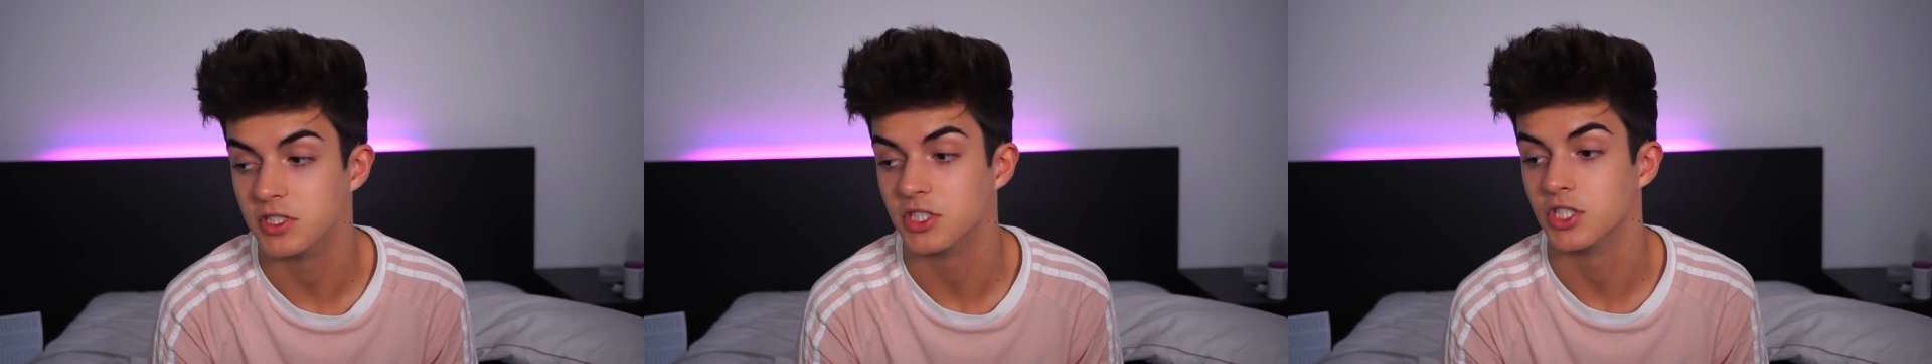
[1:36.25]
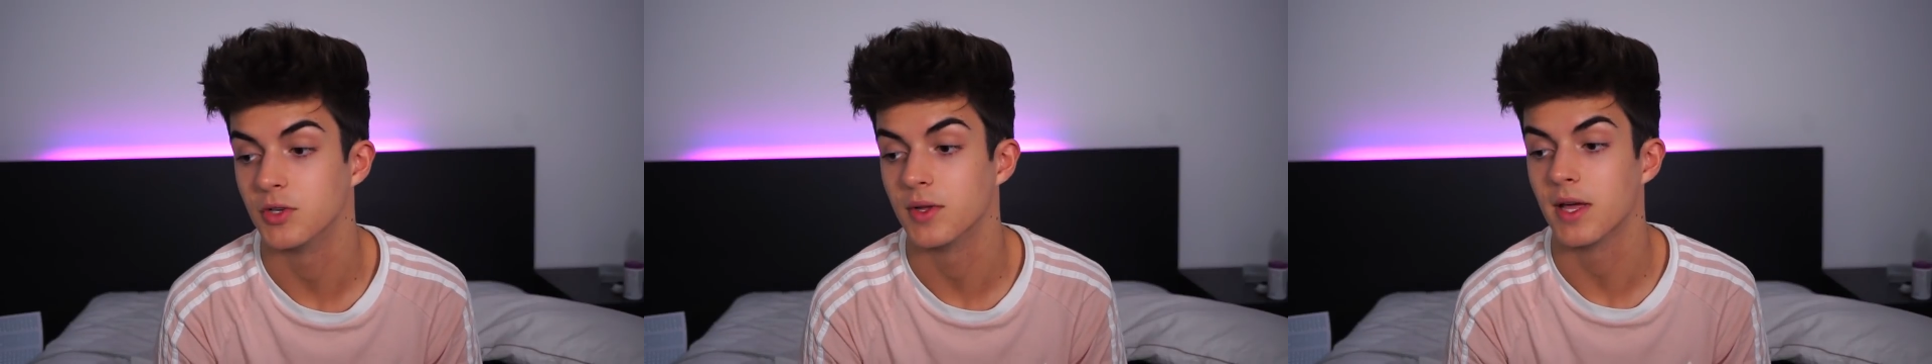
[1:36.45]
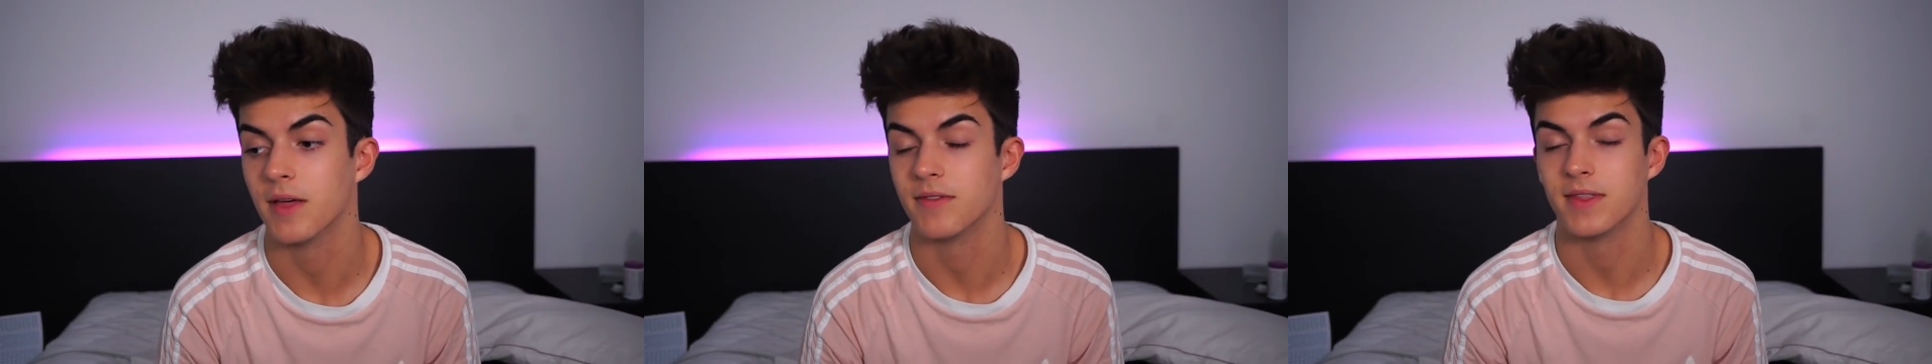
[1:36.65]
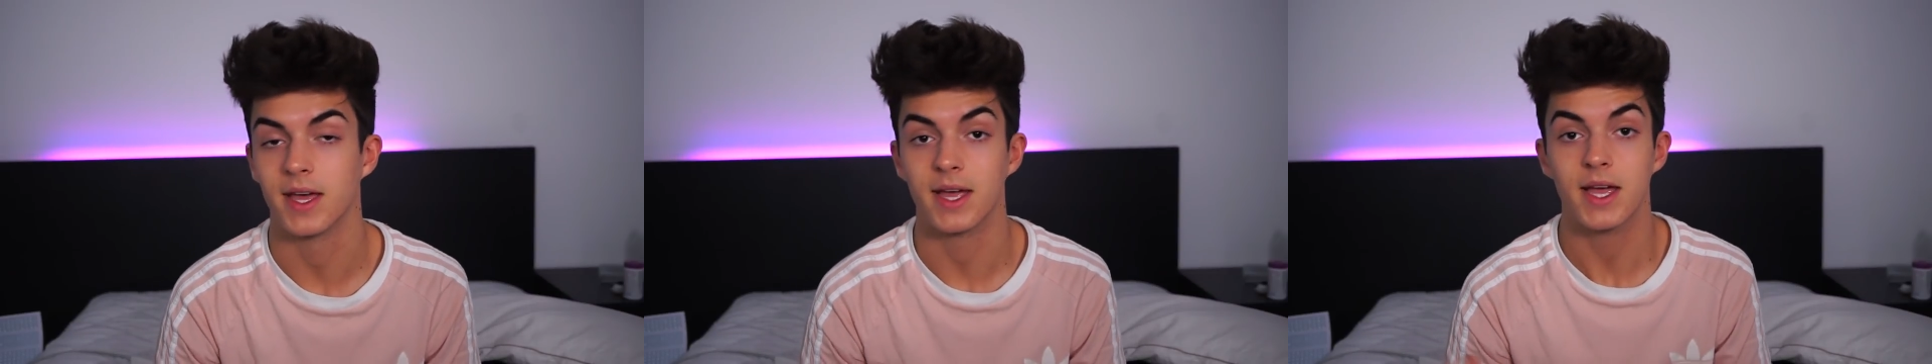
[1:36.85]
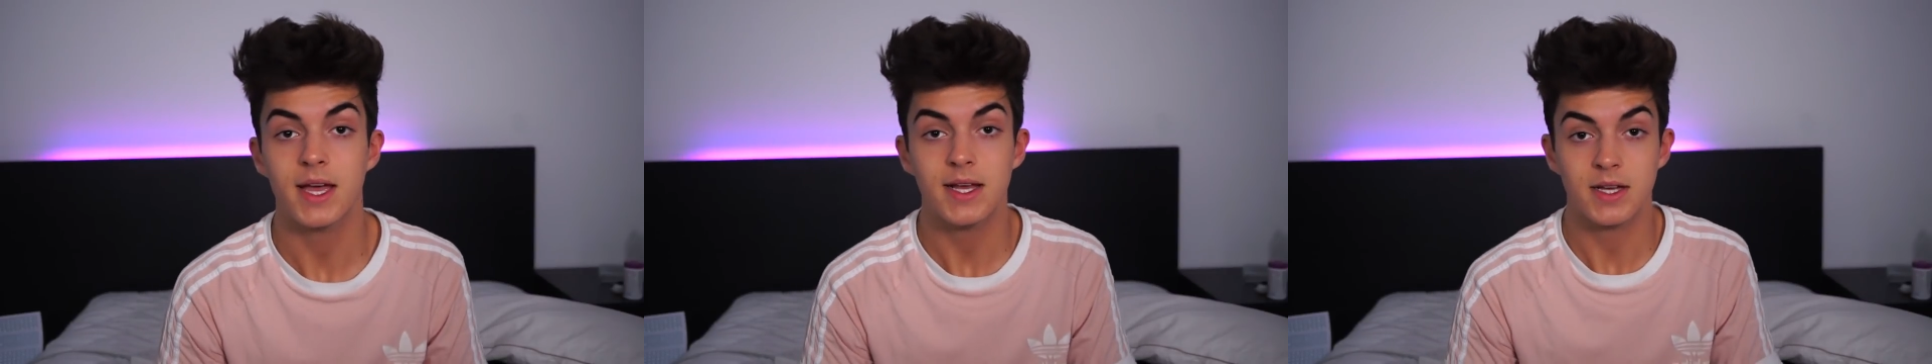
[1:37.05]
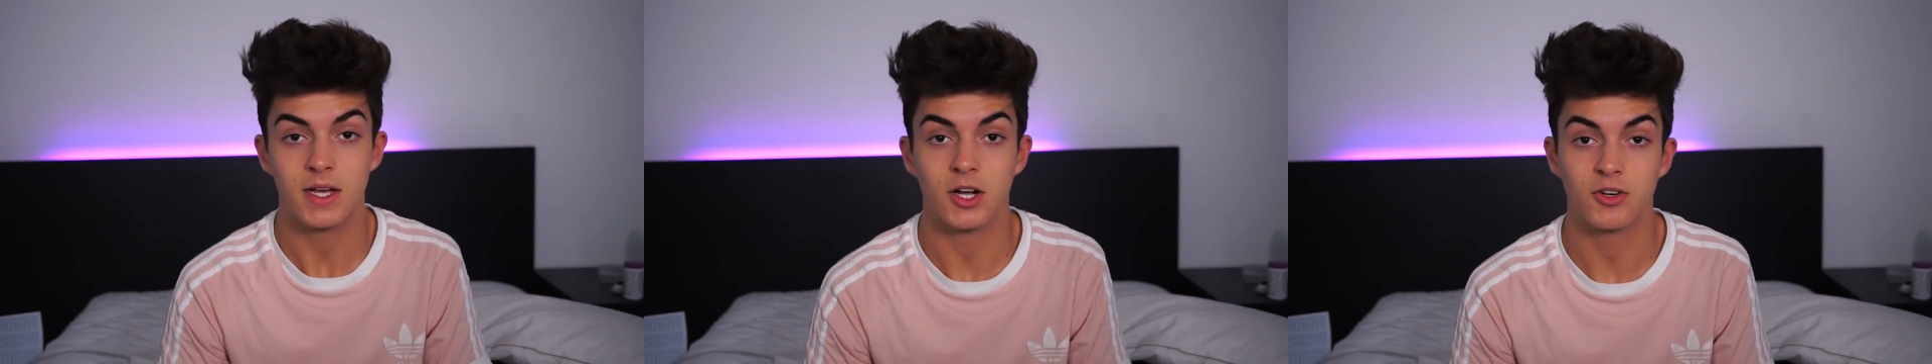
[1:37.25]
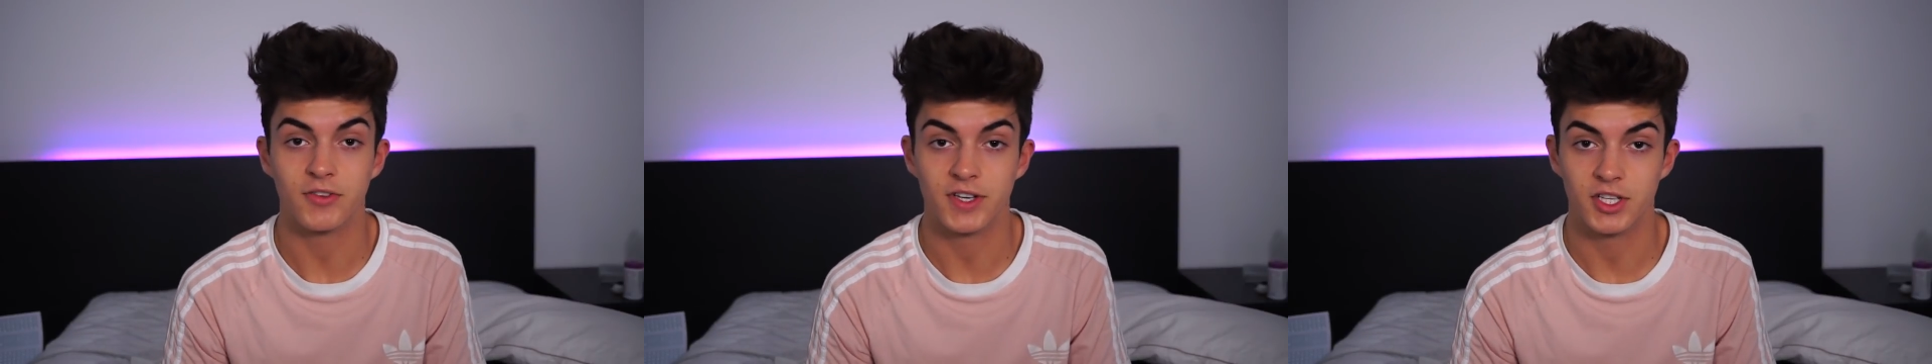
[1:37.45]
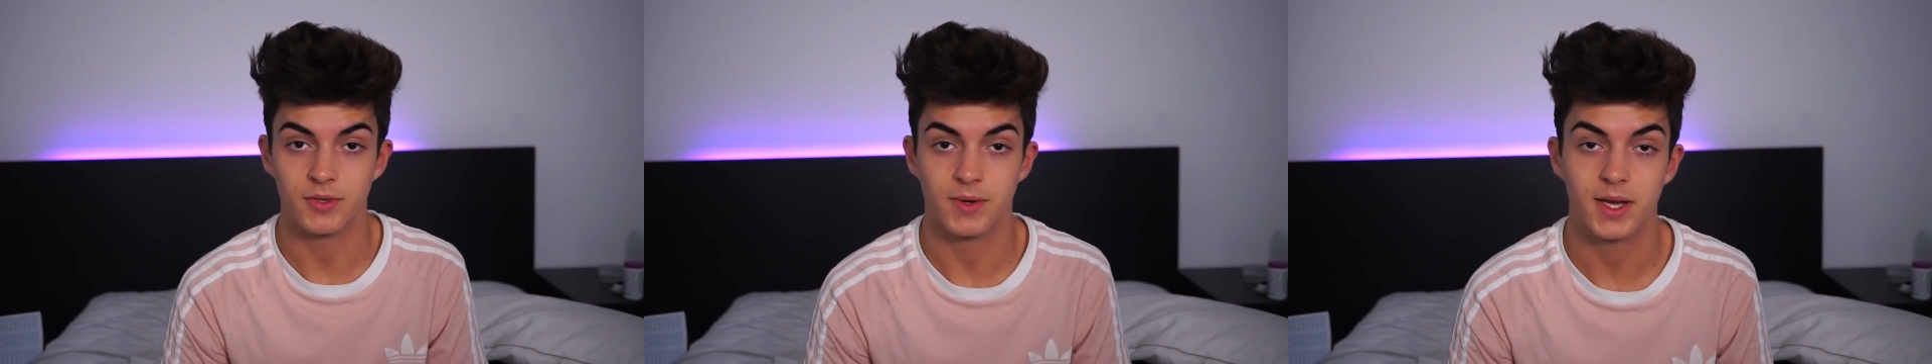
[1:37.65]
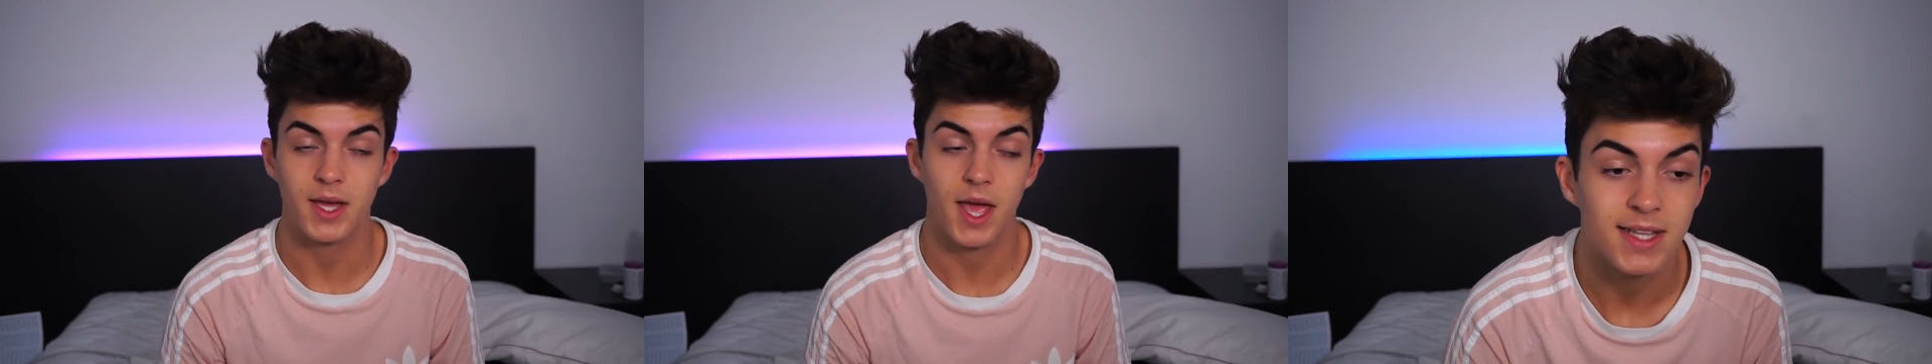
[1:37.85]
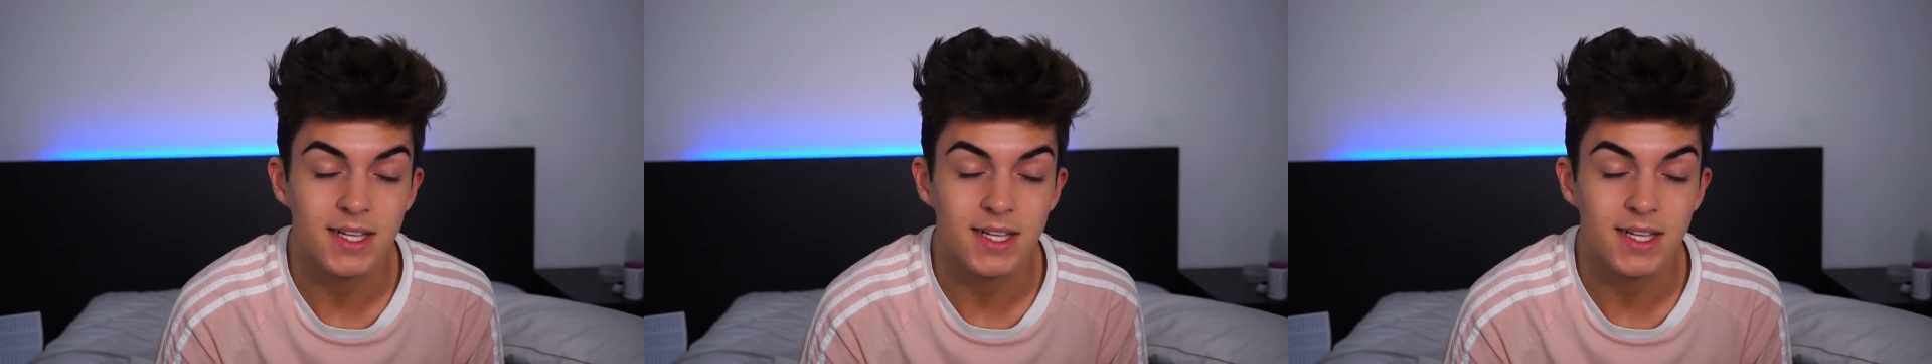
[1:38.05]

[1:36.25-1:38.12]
them to do if they agree to it.